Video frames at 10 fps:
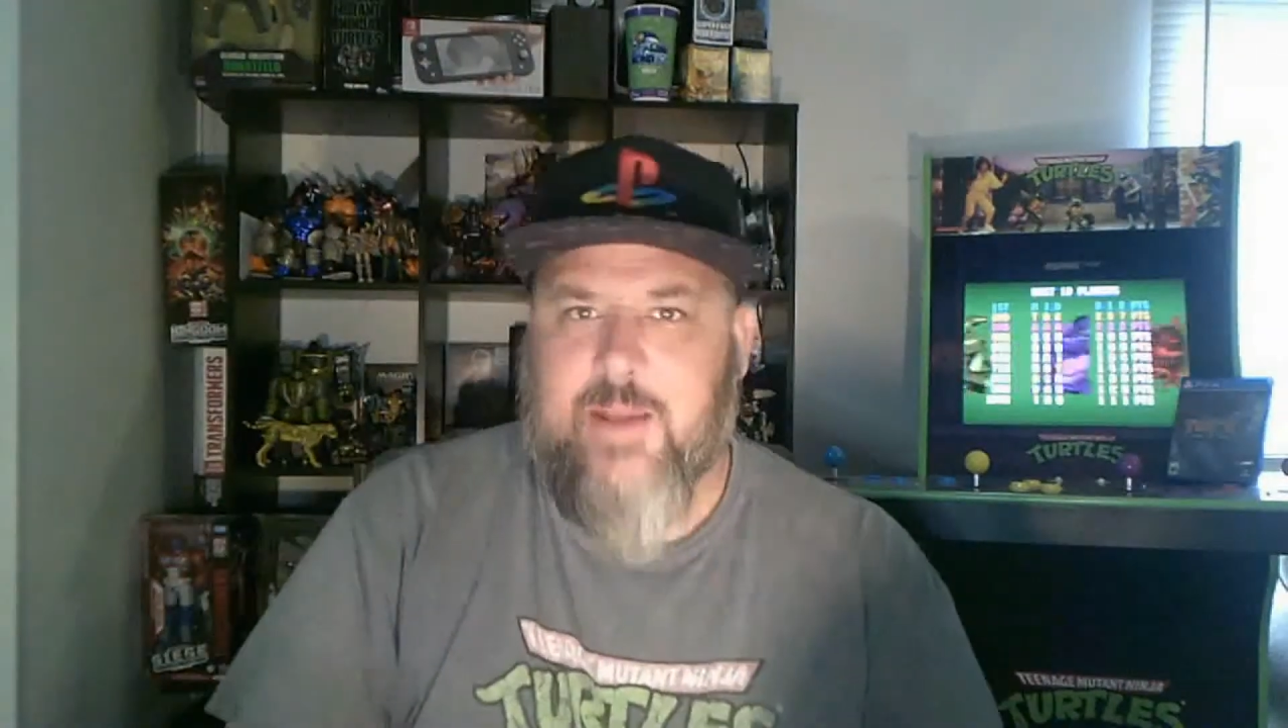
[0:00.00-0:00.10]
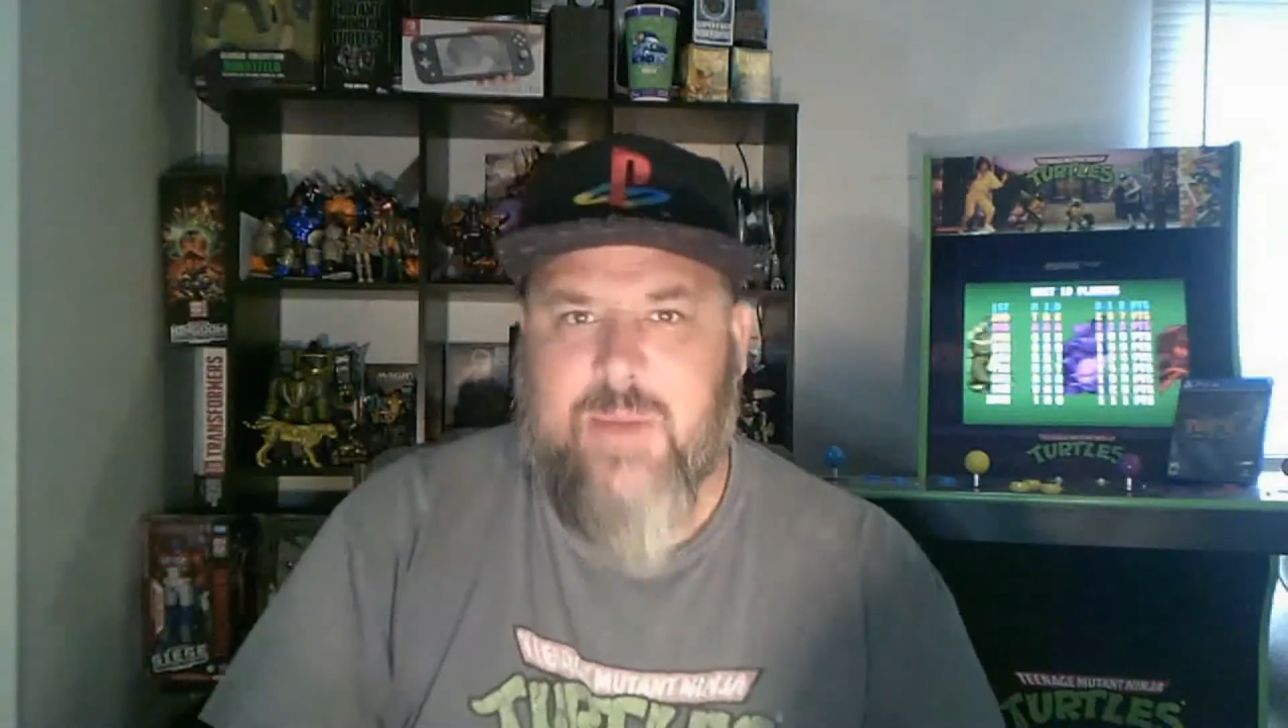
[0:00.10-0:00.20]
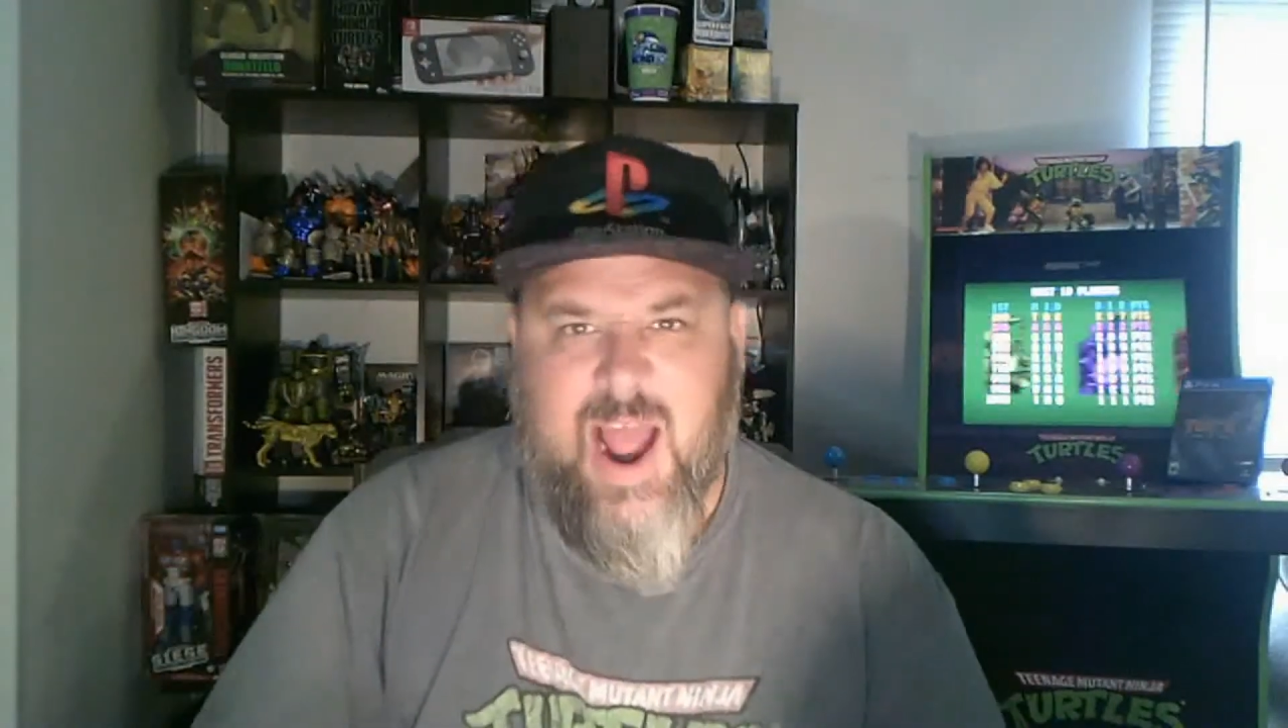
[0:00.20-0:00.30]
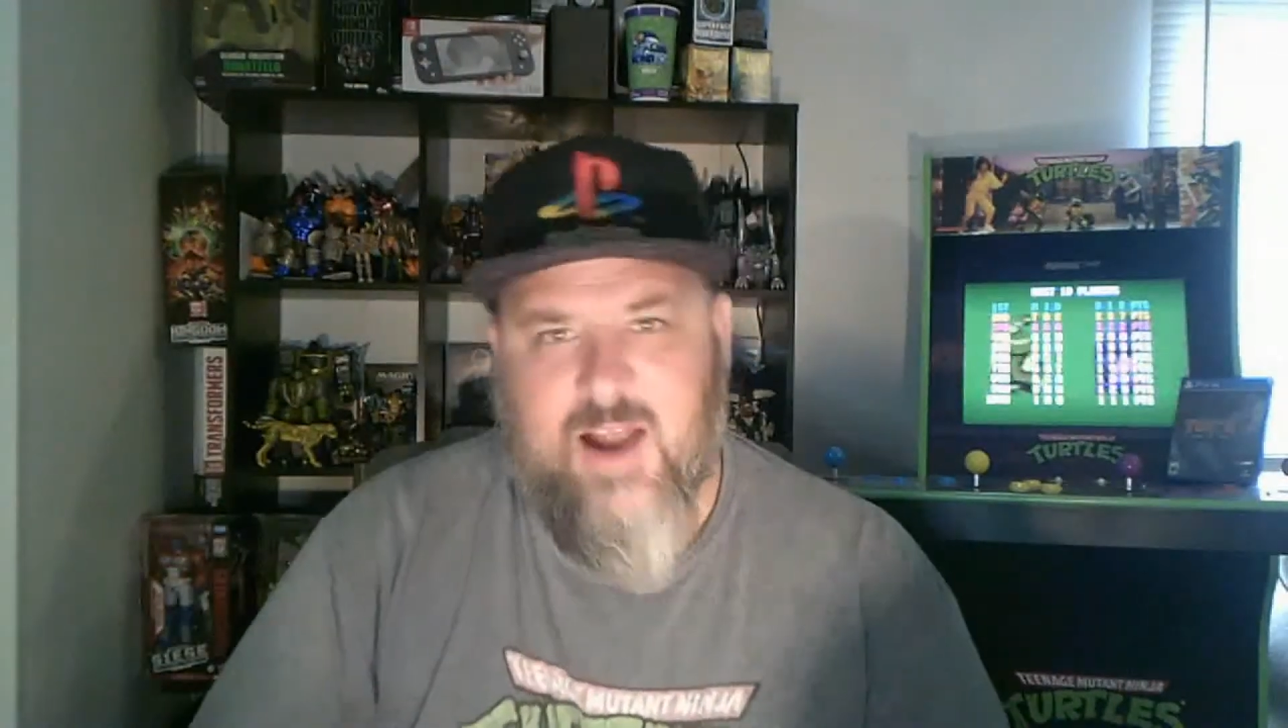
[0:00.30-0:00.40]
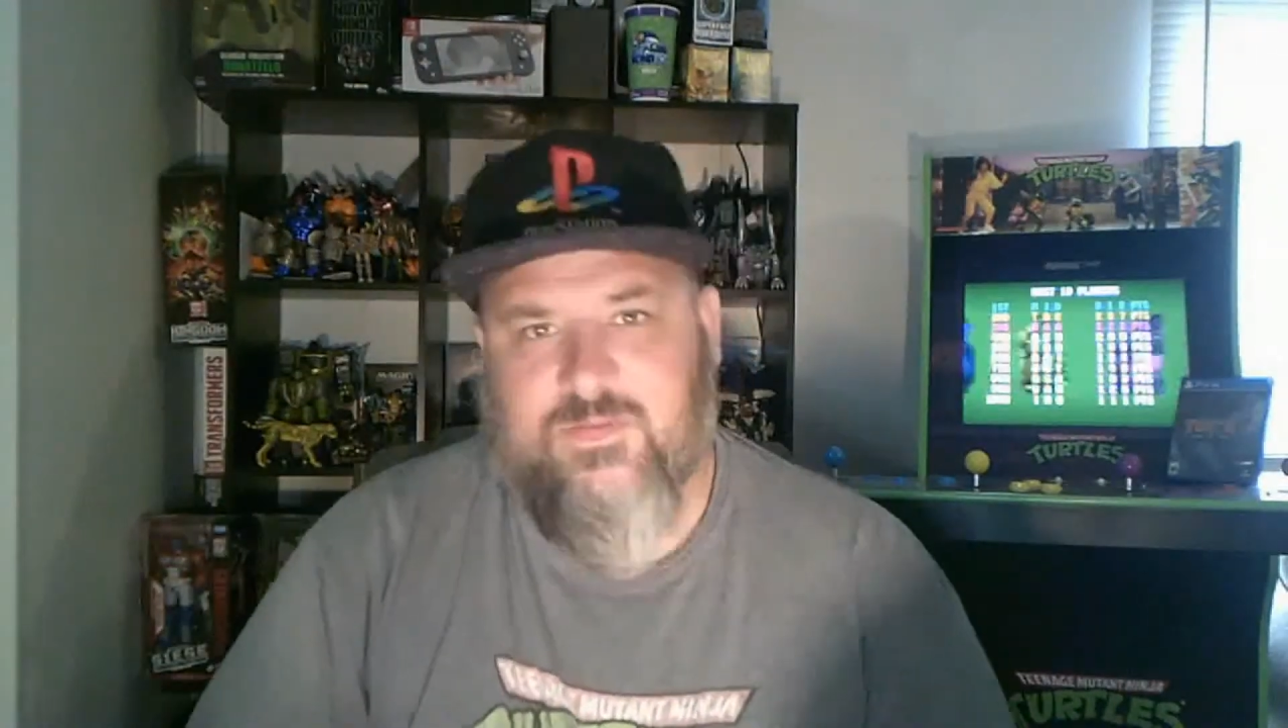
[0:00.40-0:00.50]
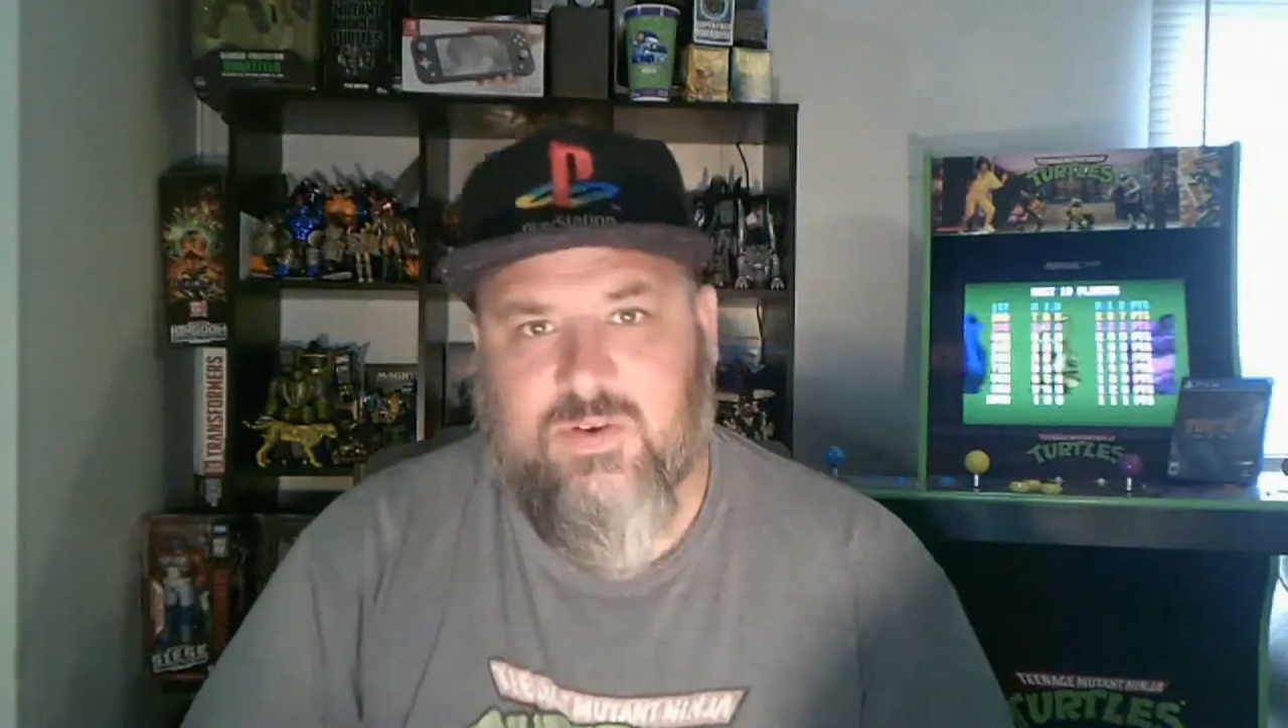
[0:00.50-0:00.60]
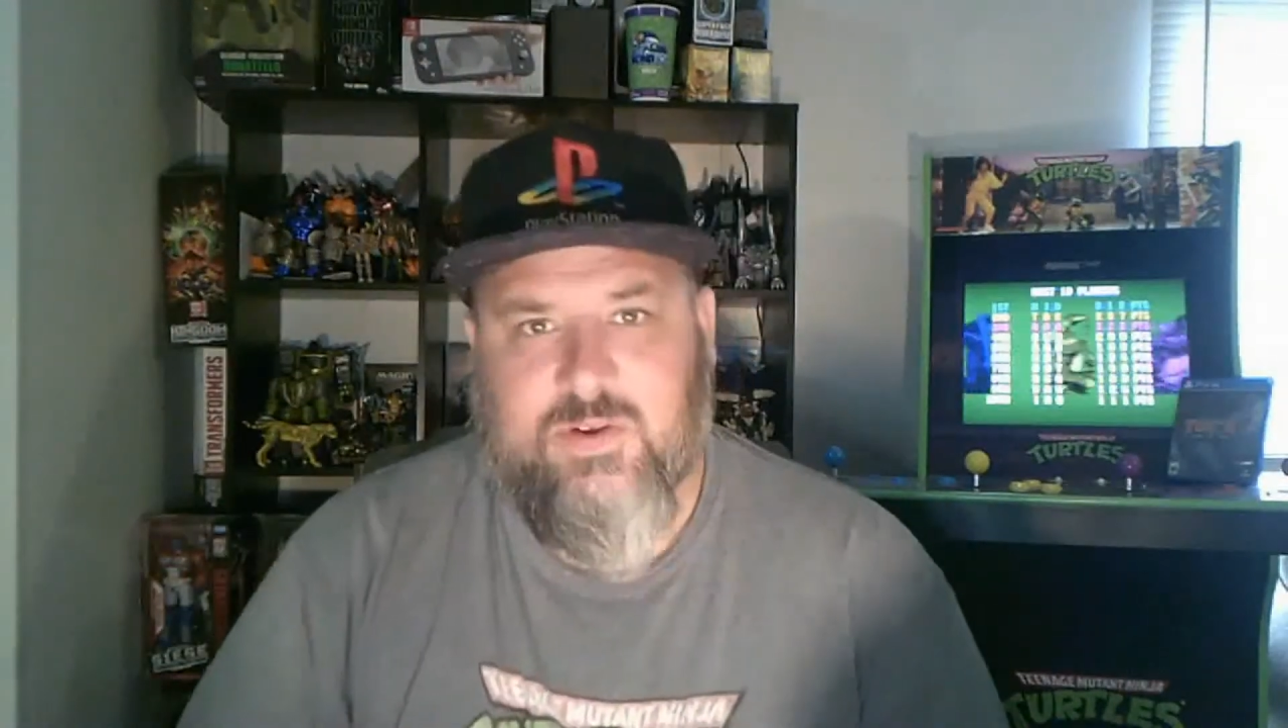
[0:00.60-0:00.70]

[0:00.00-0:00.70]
powerful